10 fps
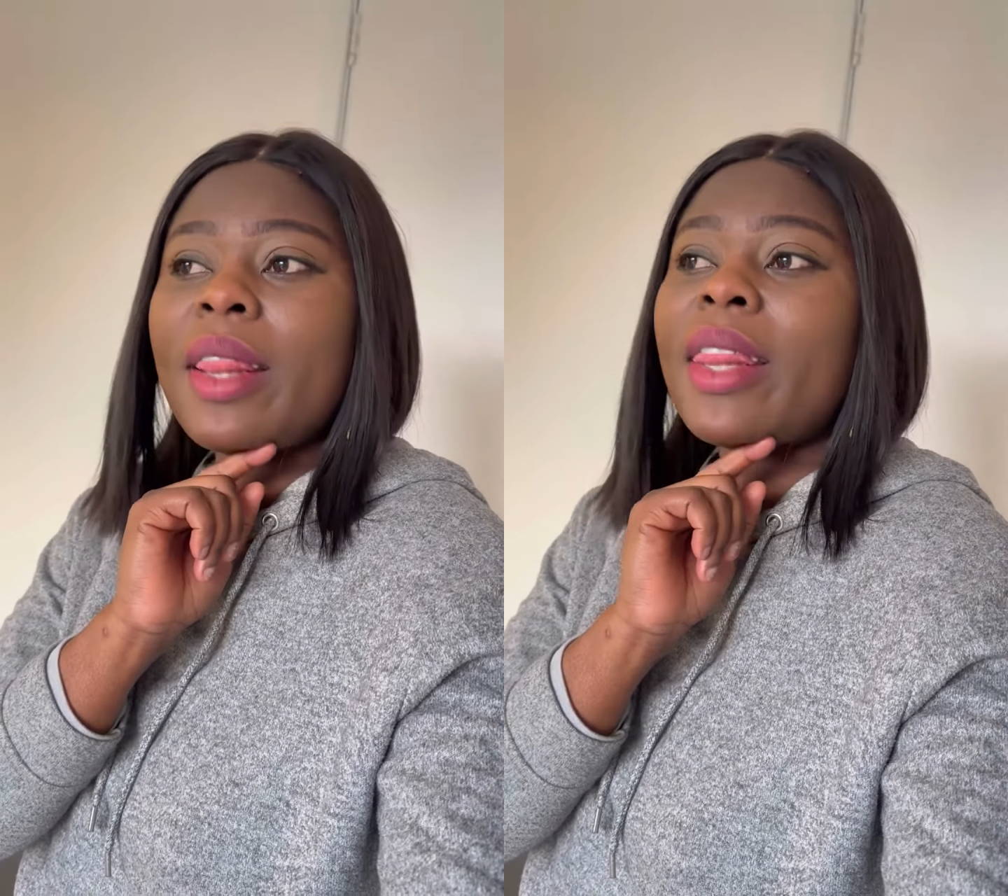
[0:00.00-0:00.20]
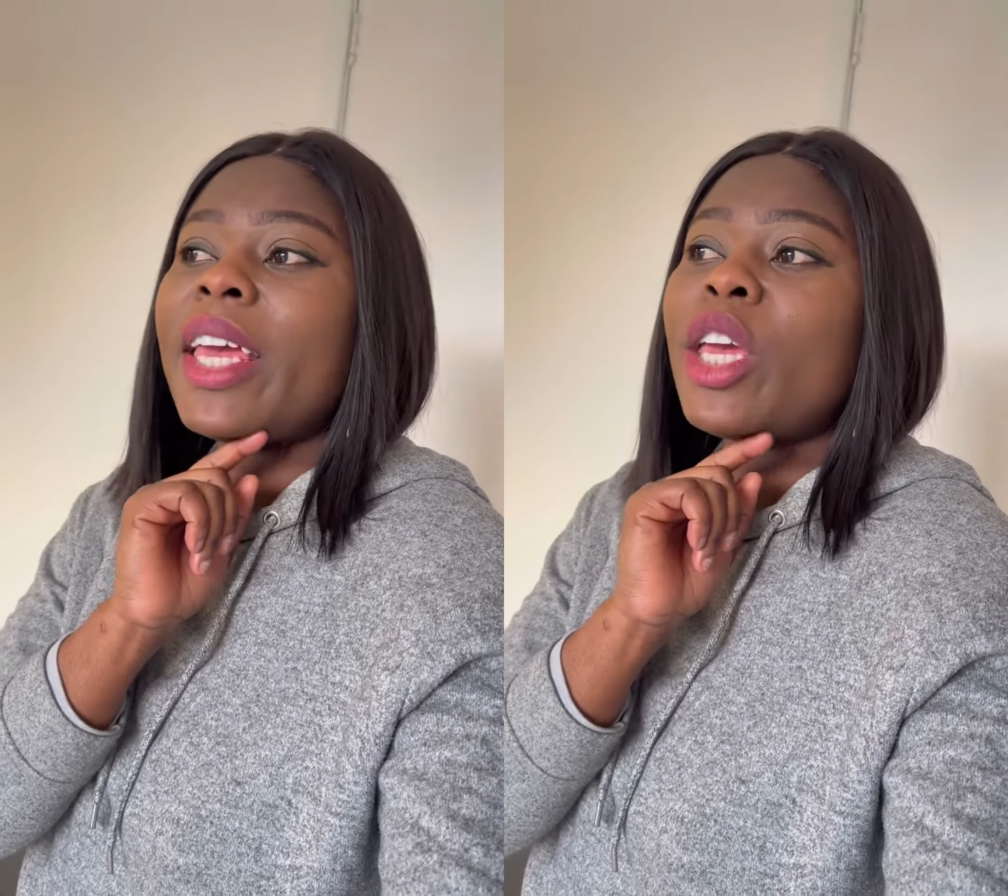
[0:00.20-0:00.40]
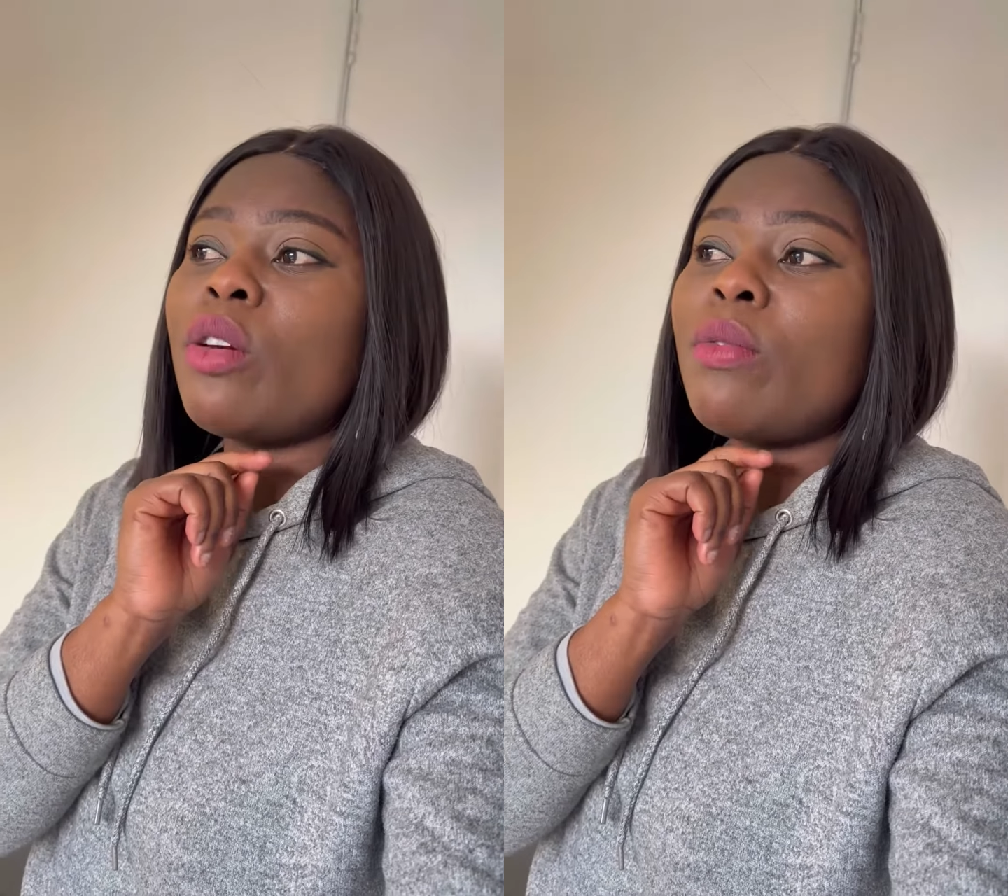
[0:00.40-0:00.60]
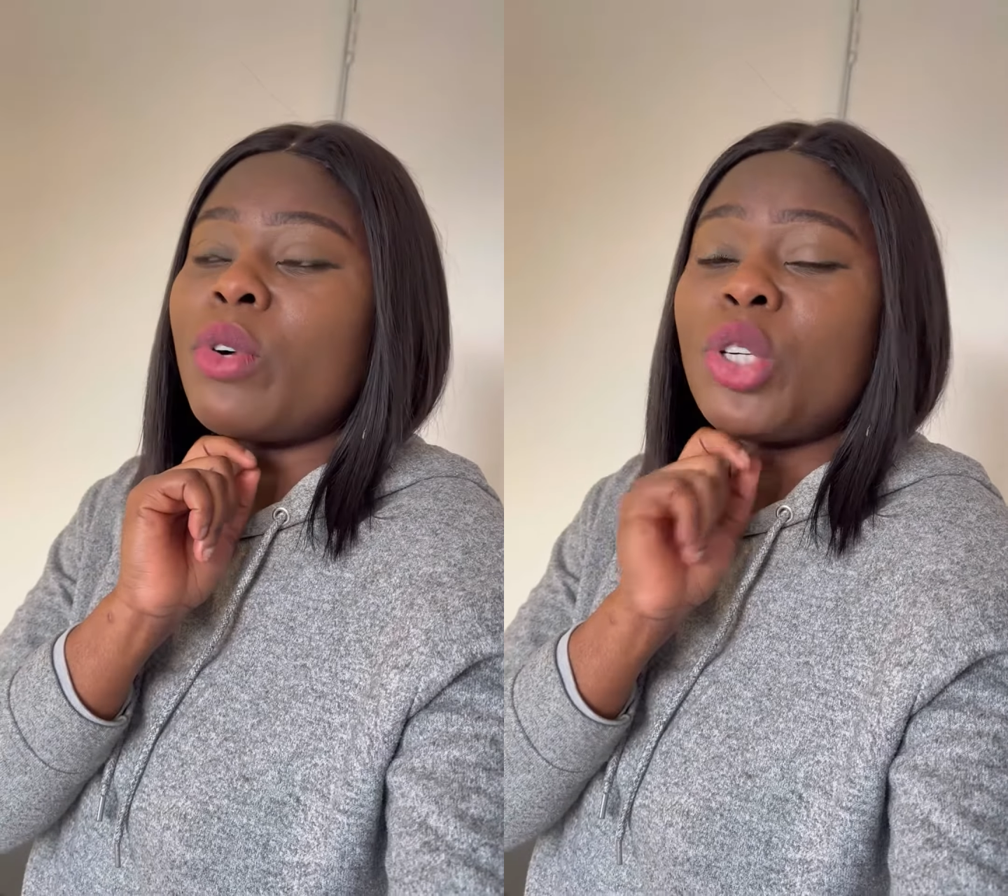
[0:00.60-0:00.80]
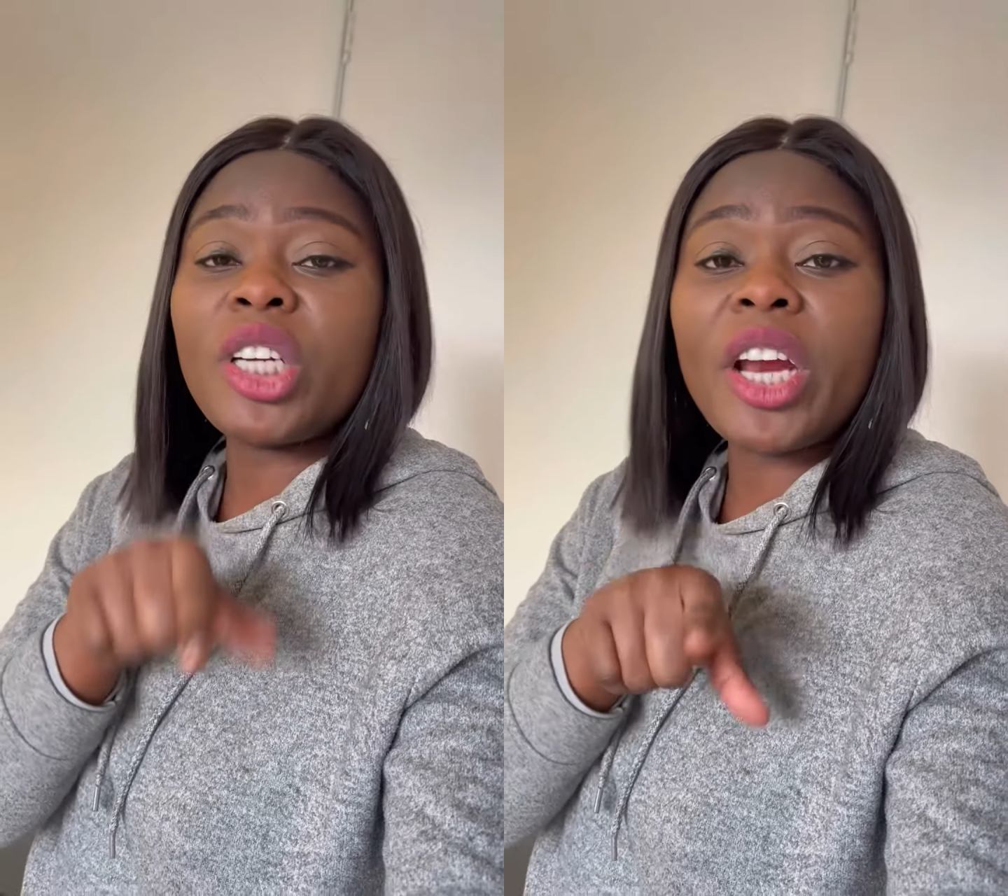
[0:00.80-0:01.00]
Thank you
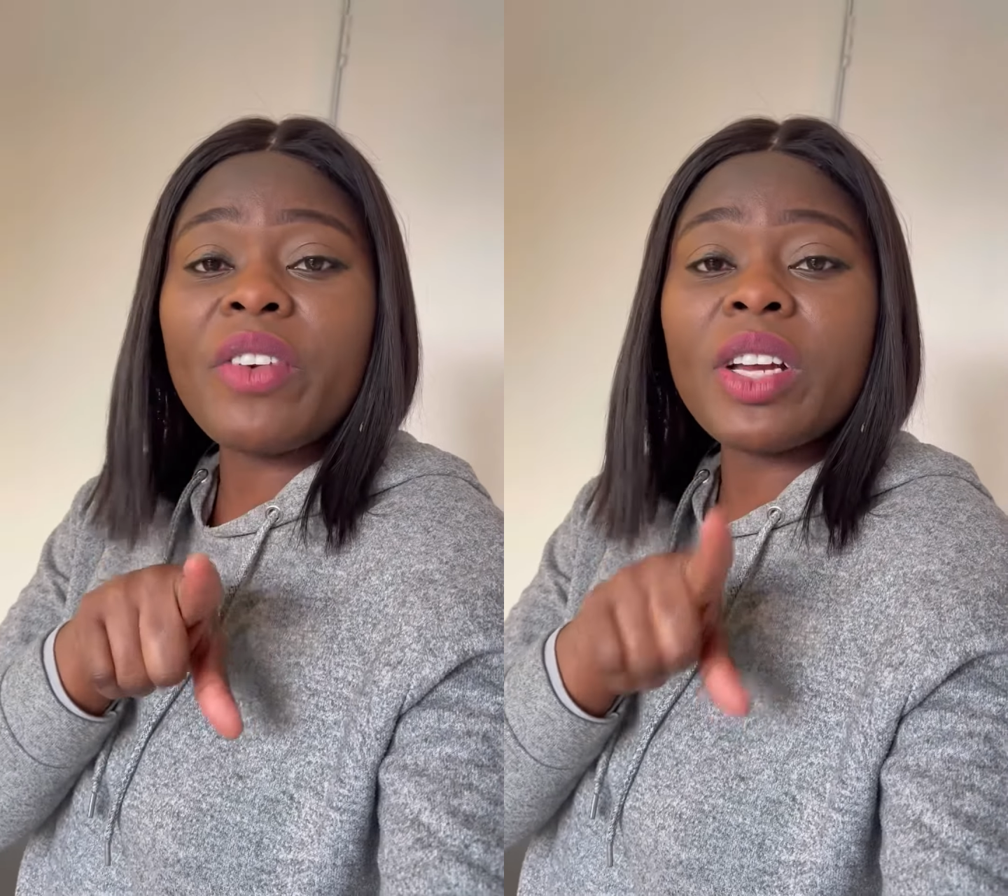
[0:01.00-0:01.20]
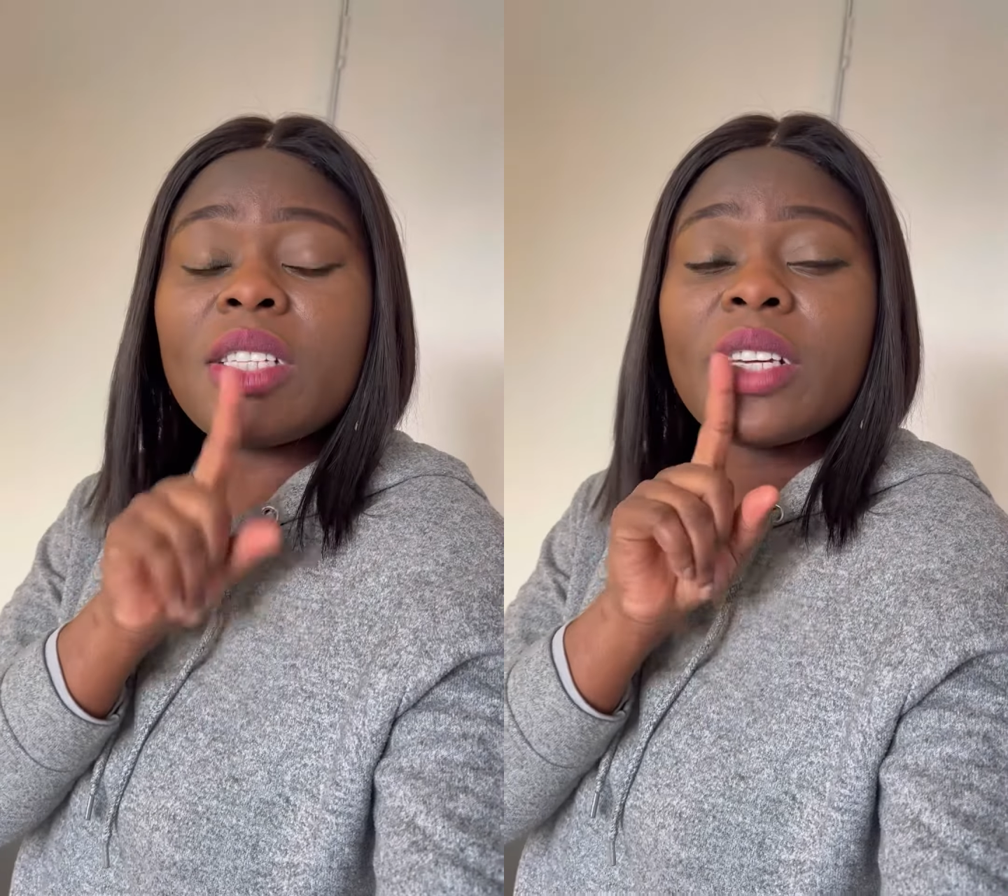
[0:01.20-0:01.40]
for sharing.